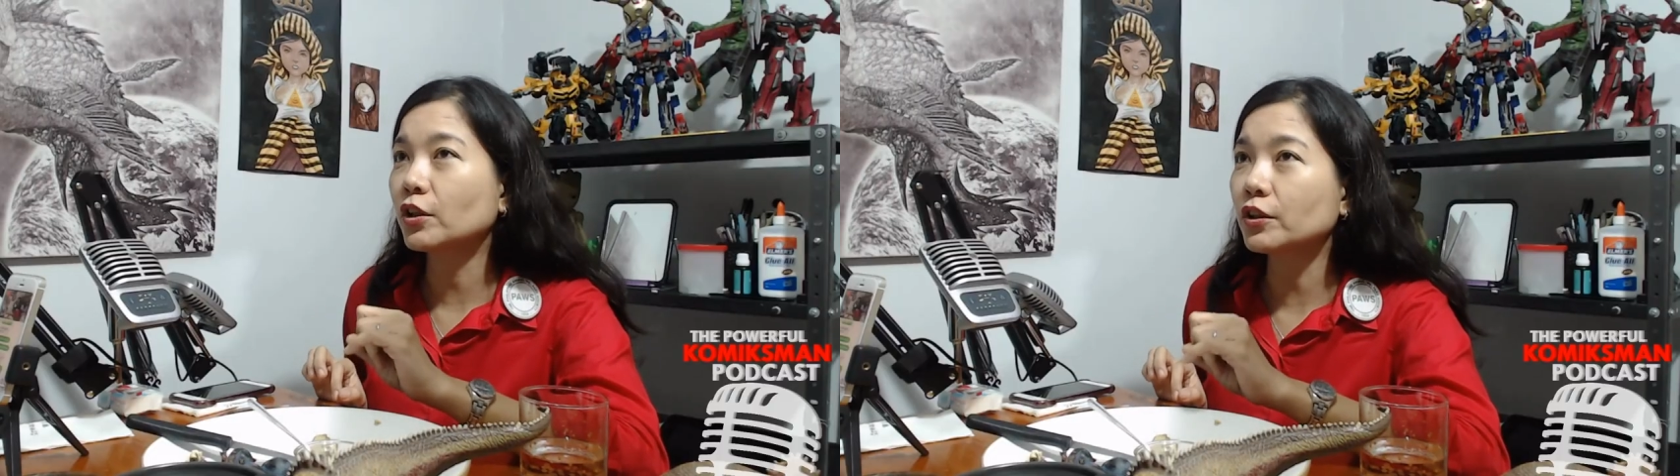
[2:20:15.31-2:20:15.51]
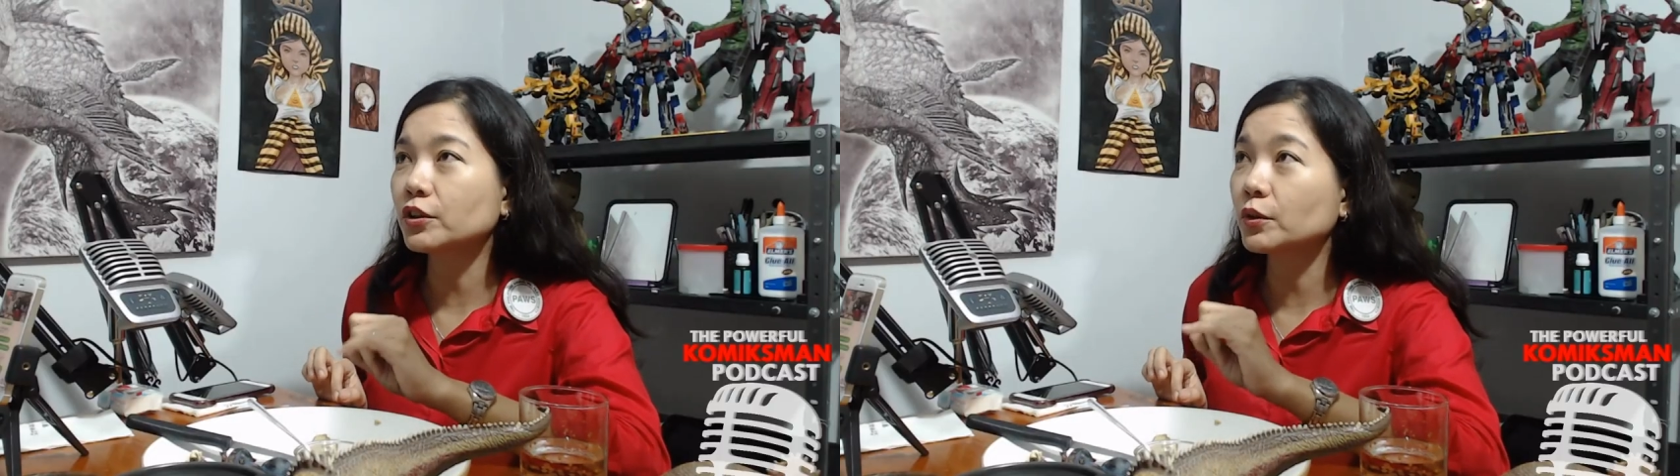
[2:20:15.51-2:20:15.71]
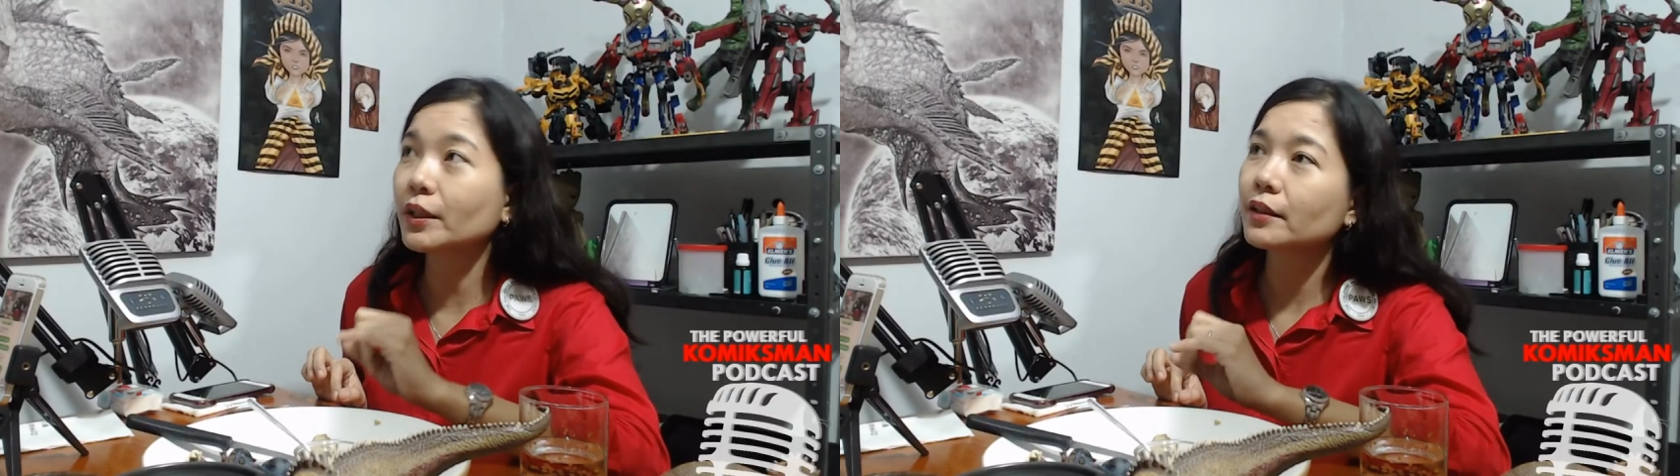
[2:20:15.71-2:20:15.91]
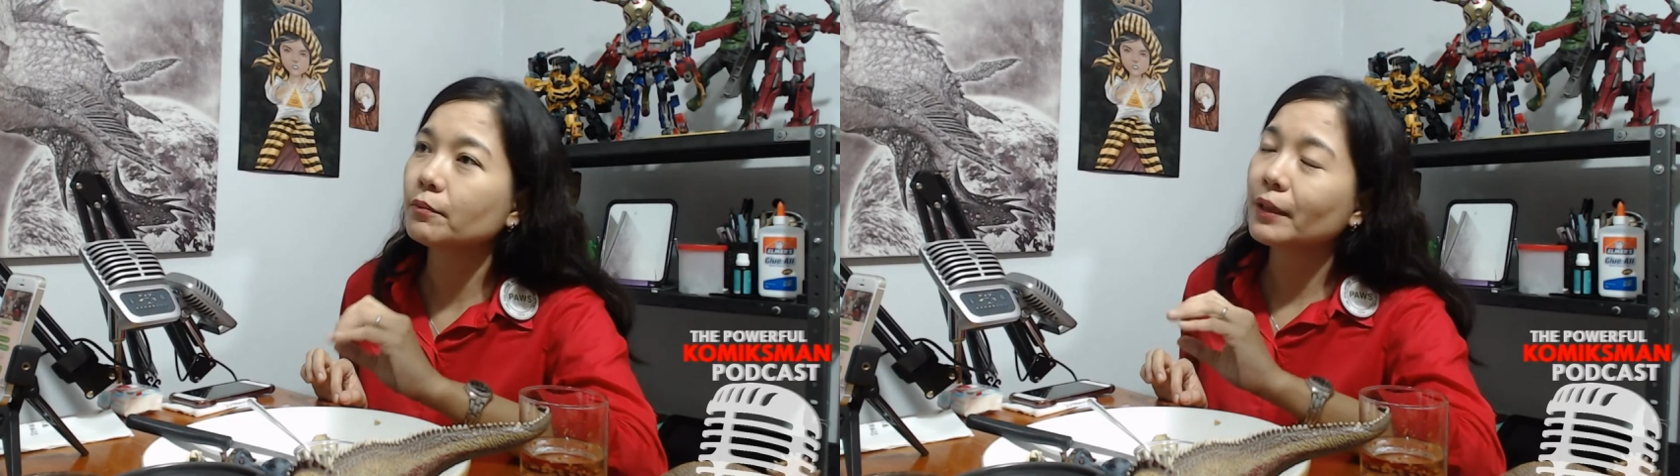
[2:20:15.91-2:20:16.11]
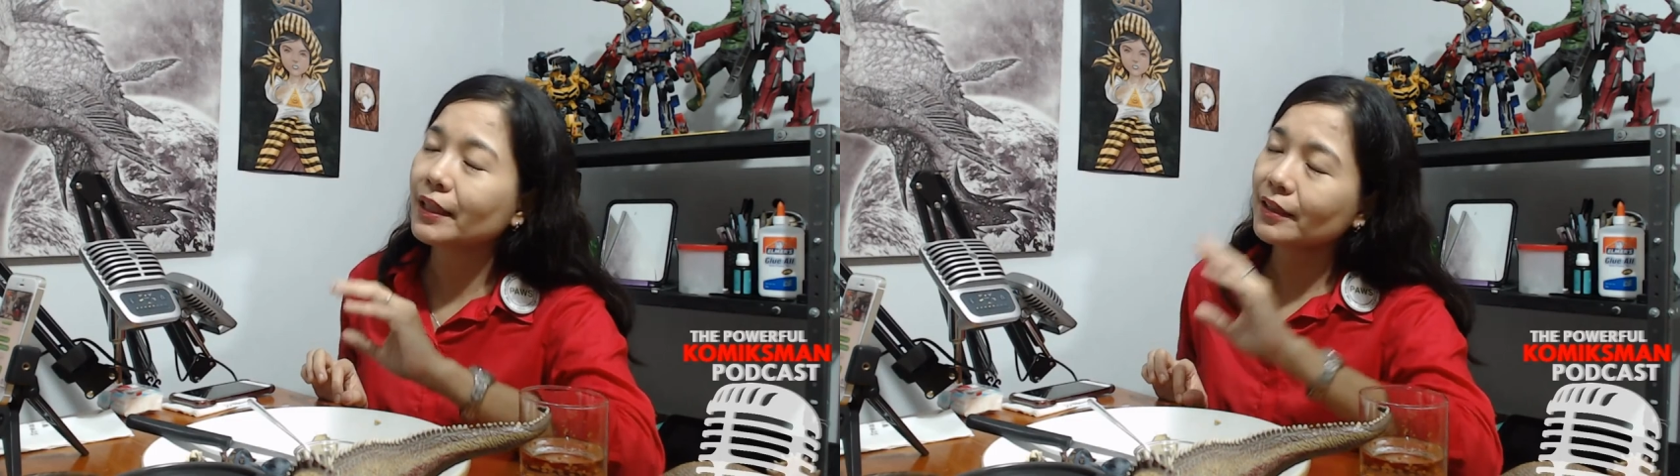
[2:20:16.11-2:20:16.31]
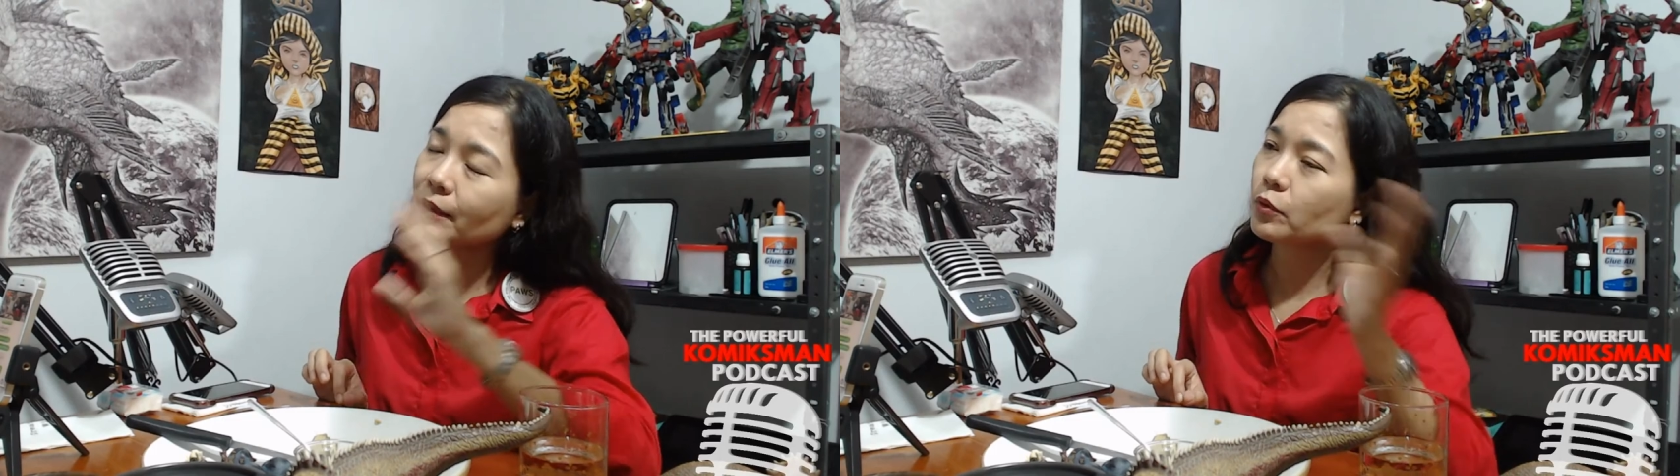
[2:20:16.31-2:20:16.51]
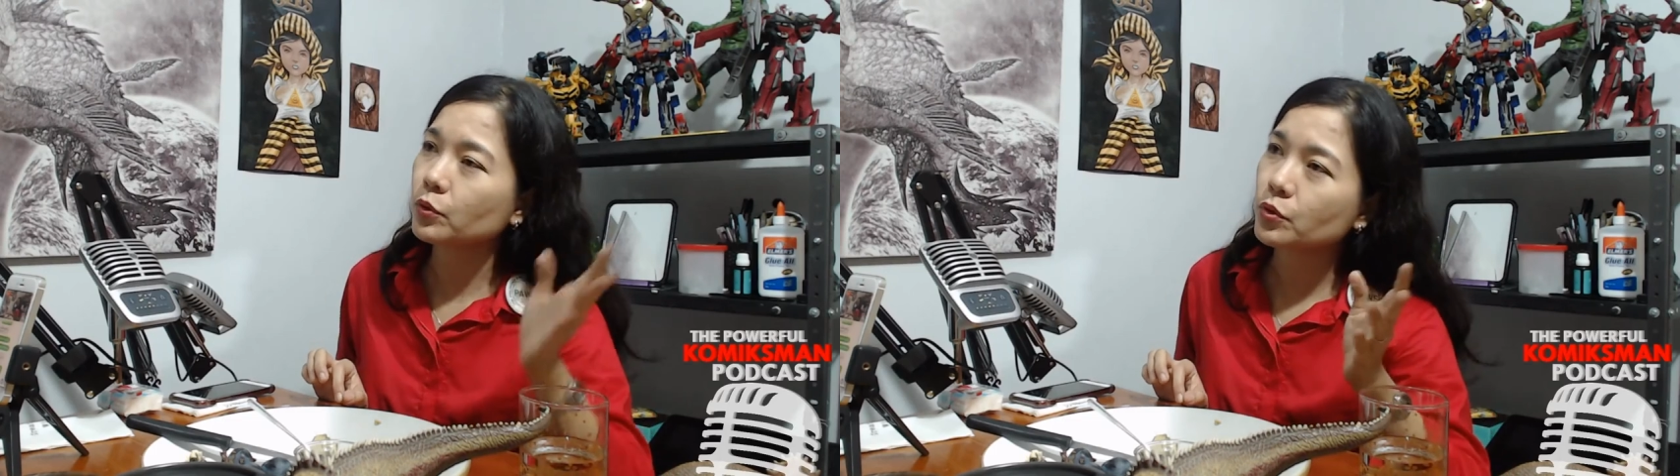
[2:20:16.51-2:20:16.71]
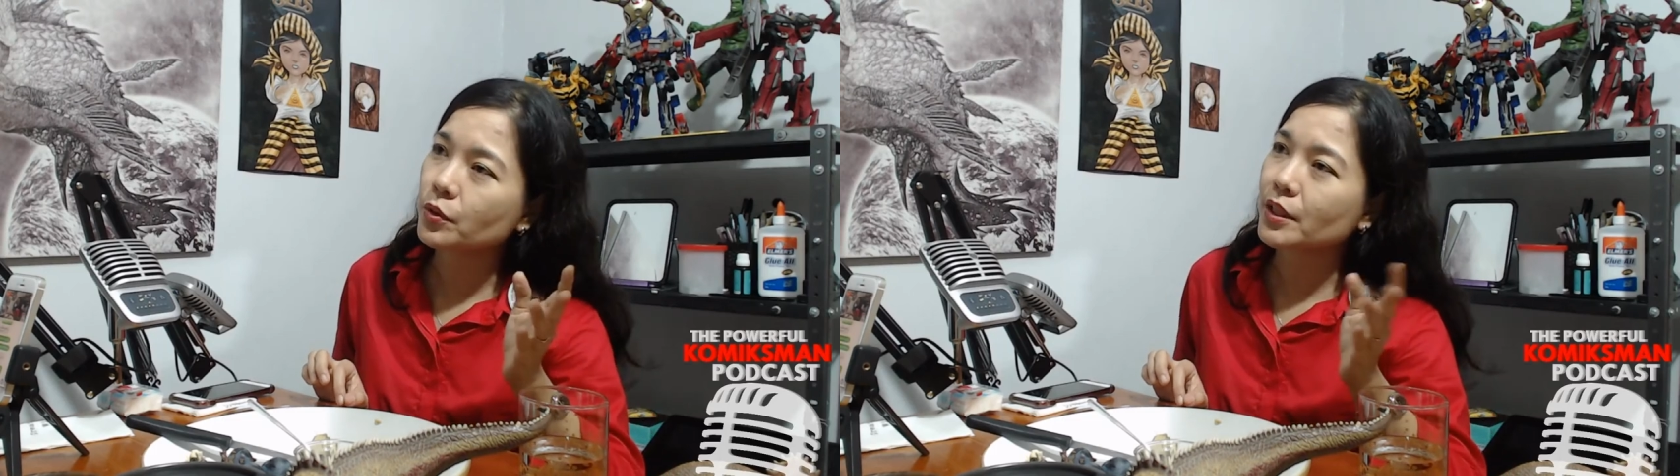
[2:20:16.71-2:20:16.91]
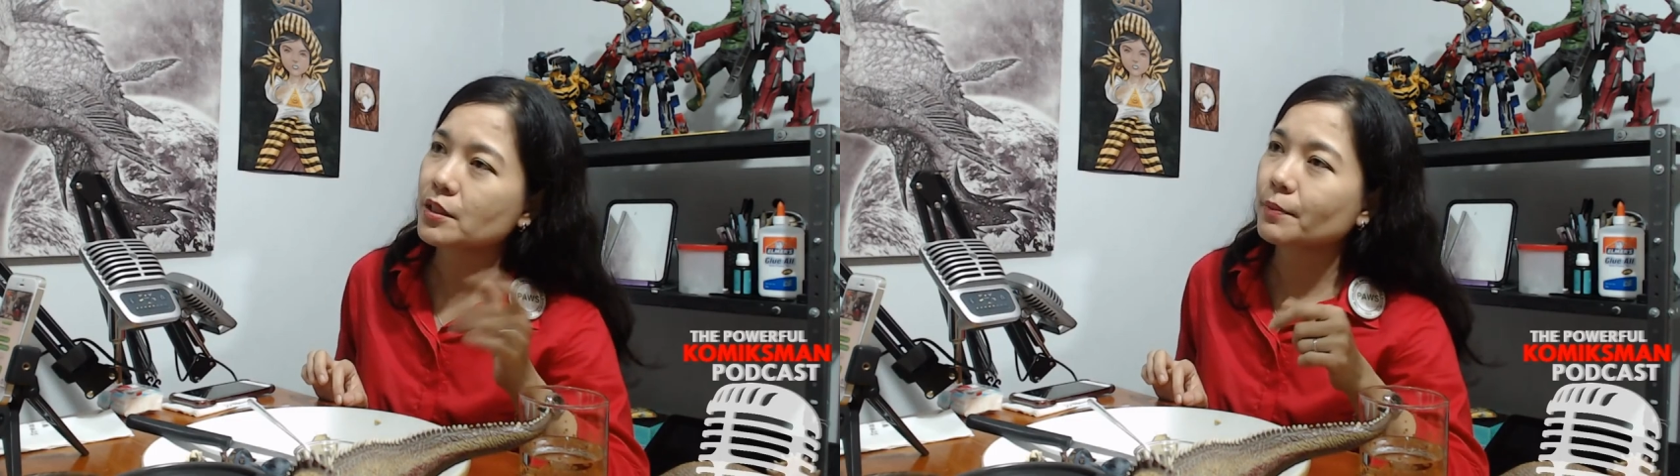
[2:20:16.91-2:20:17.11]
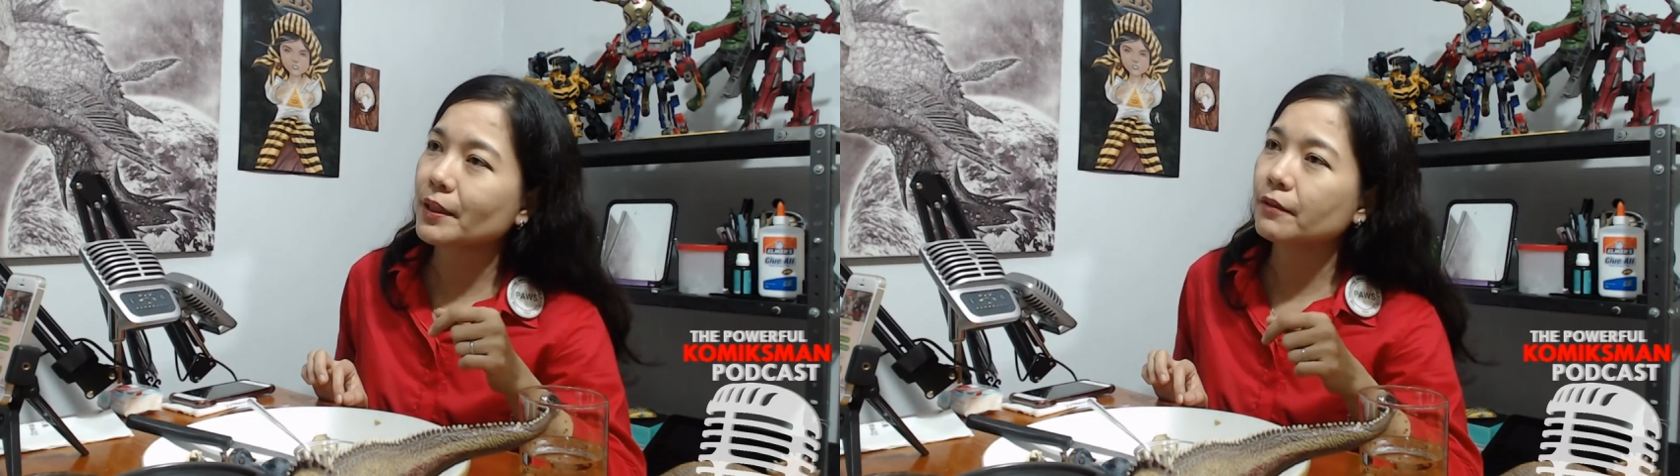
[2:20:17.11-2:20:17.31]
Dogs you can make them do
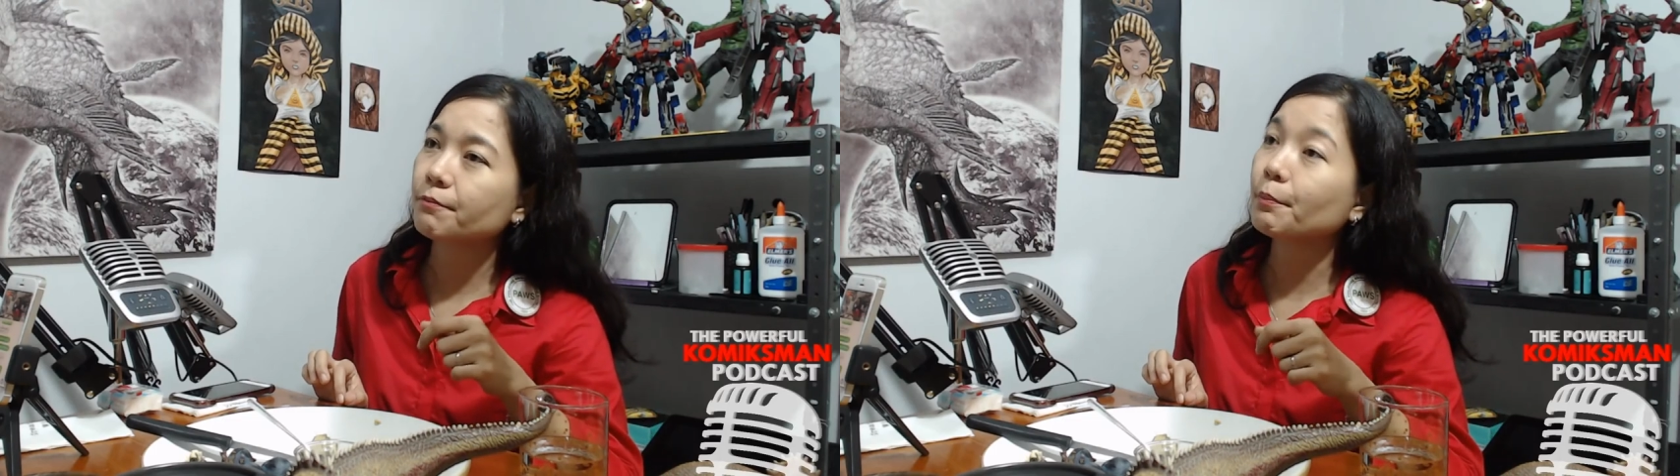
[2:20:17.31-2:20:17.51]
tricks by